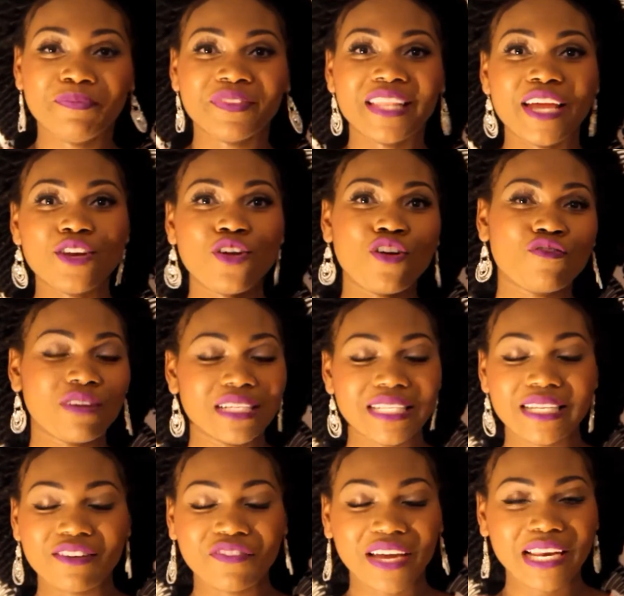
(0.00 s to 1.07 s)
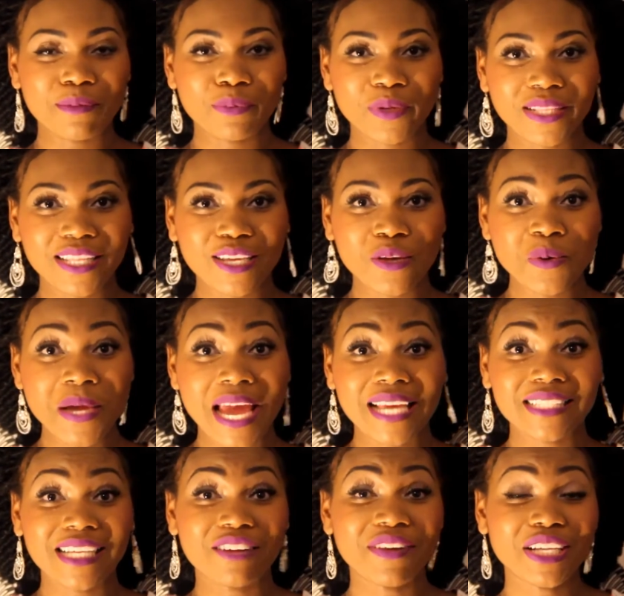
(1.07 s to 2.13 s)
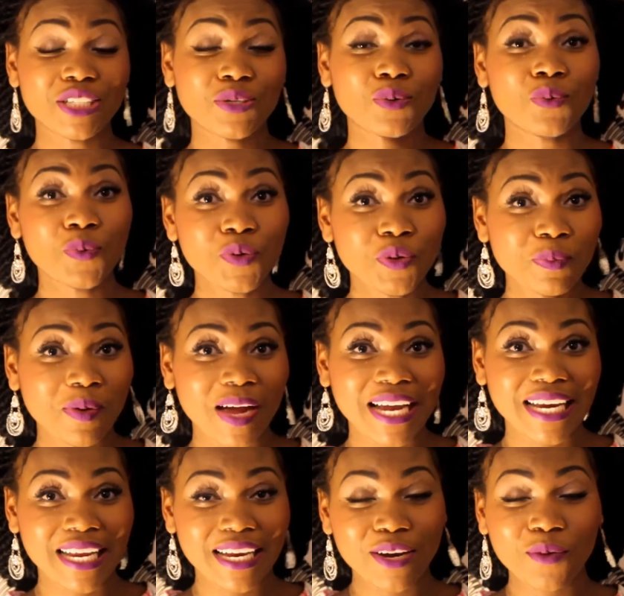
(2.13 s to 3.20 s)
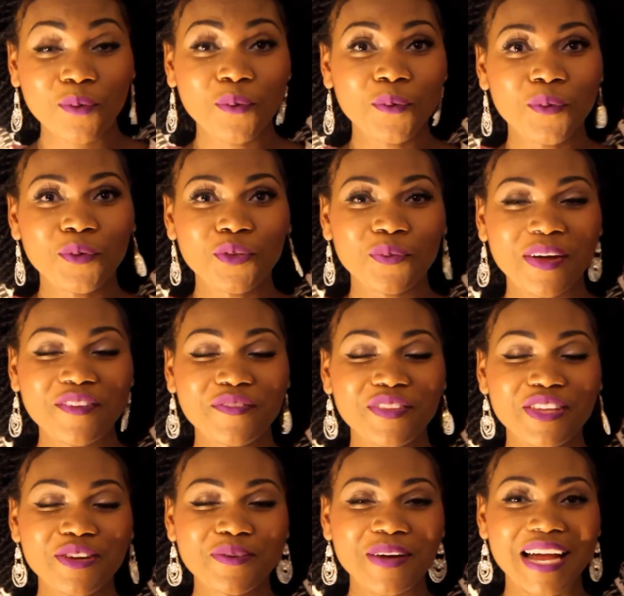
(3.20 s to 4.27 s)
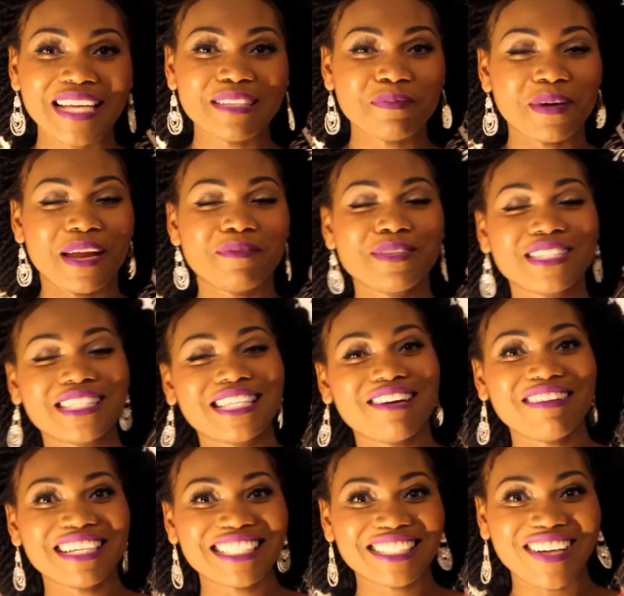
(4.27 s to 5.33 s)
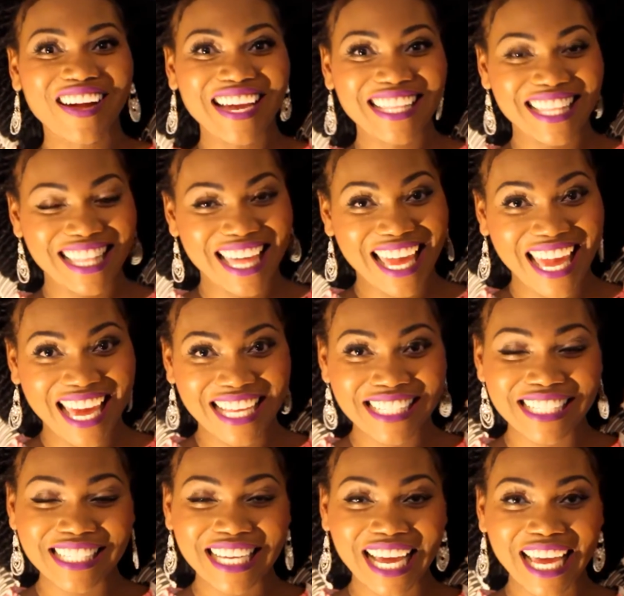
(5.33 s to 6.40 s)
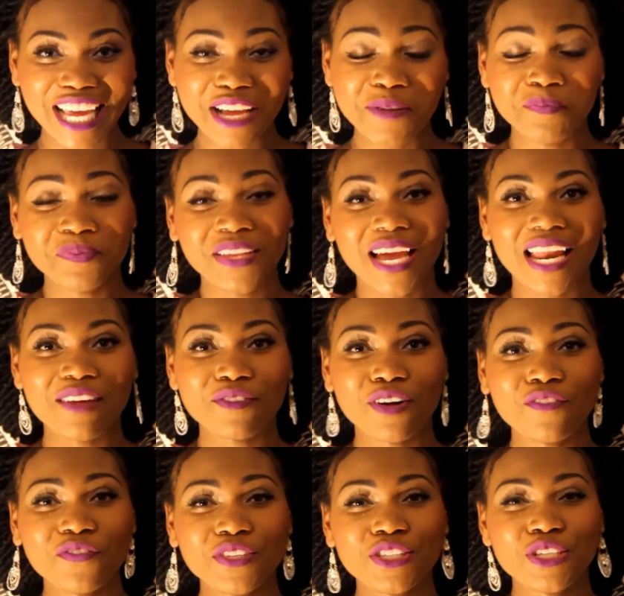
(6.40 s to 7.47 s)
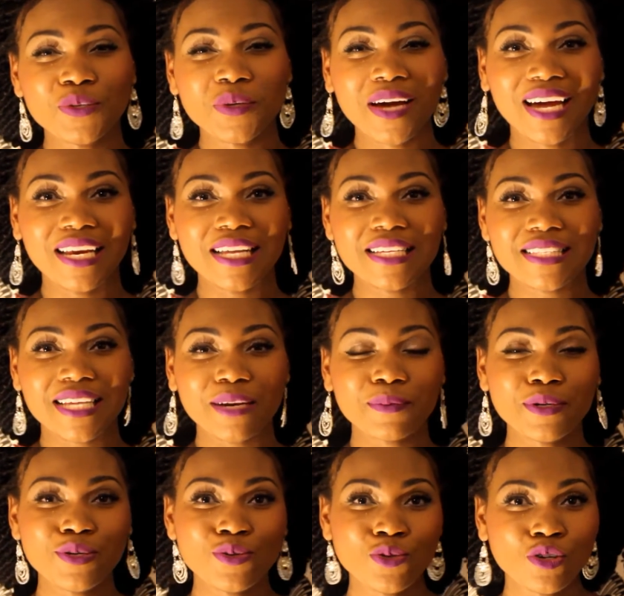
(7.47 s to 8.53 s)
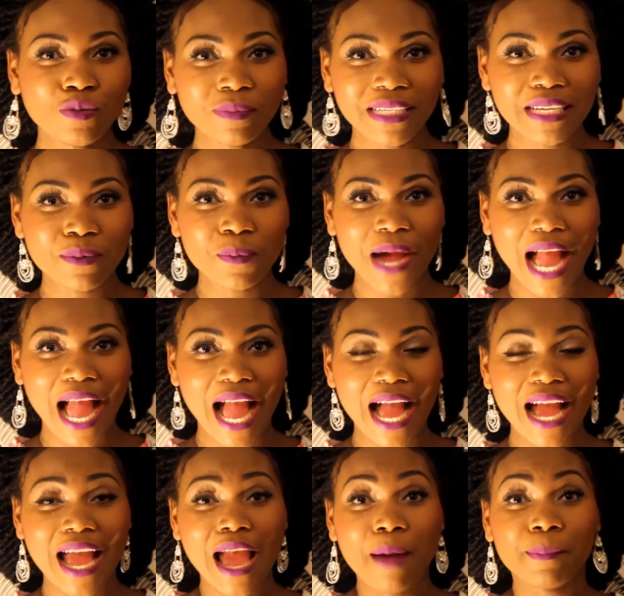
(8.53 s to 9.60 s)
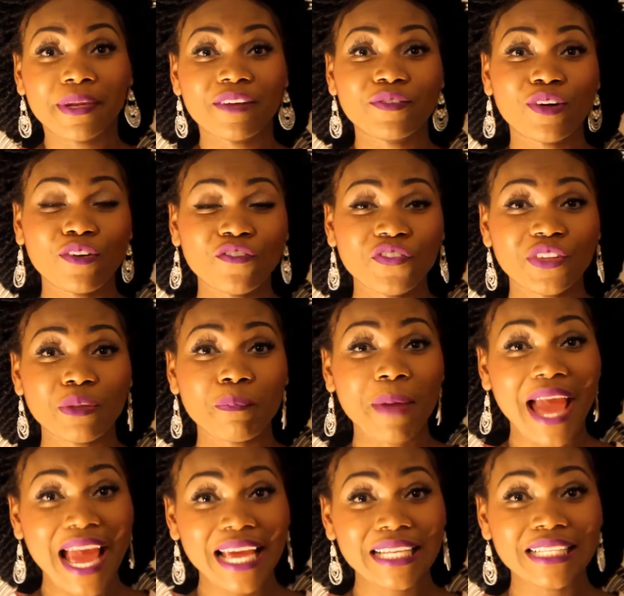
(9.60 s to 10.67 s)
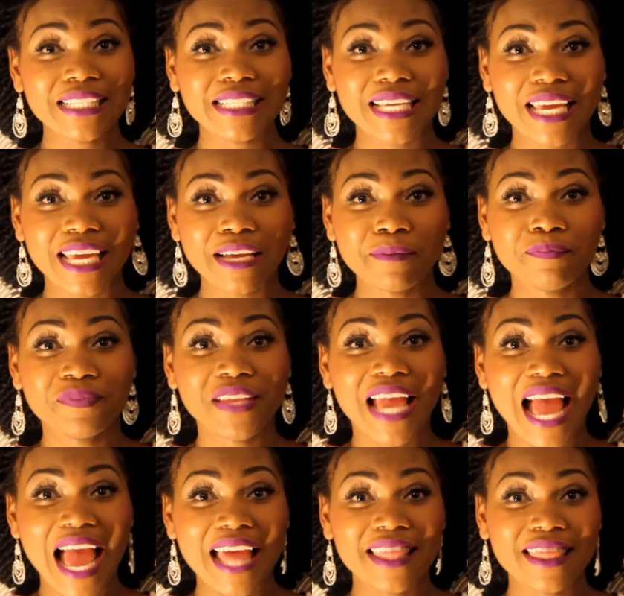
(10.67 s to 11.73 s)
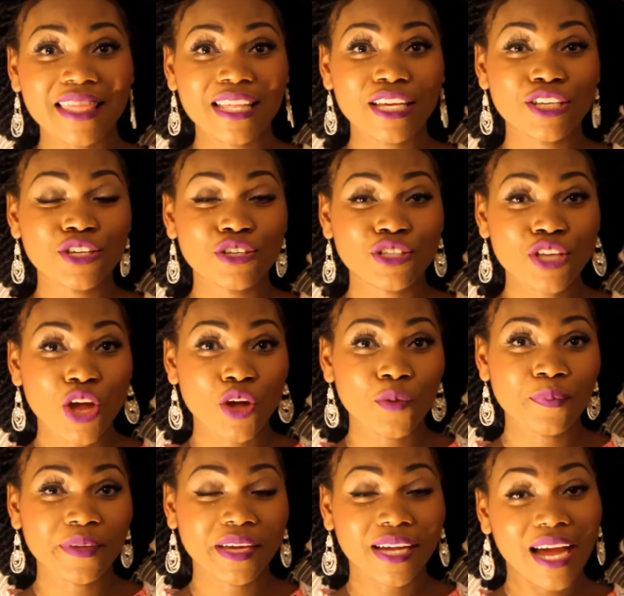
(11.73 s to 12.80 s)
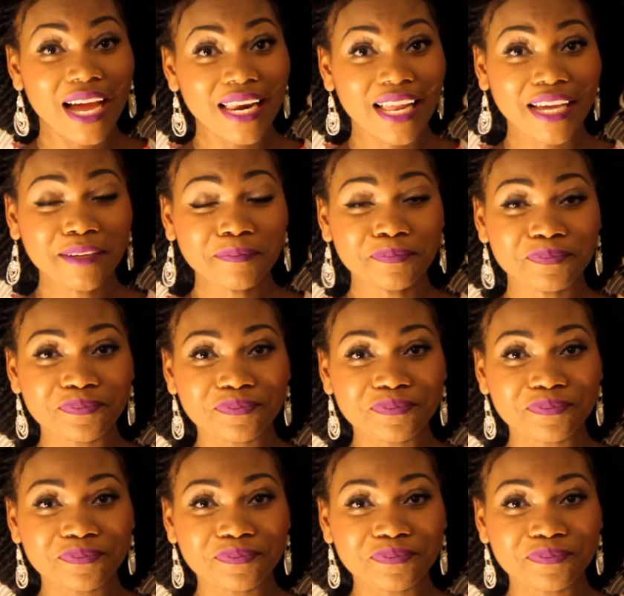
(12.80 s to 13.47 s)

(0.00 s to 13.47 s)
They're not readily available in the UK, so I've had to order mine in all the way from the US, but I'm so excited that they're here today. And I've gone for two colours that I wouldn't normally wear, but I've gone for the Pansy and the Utopia colour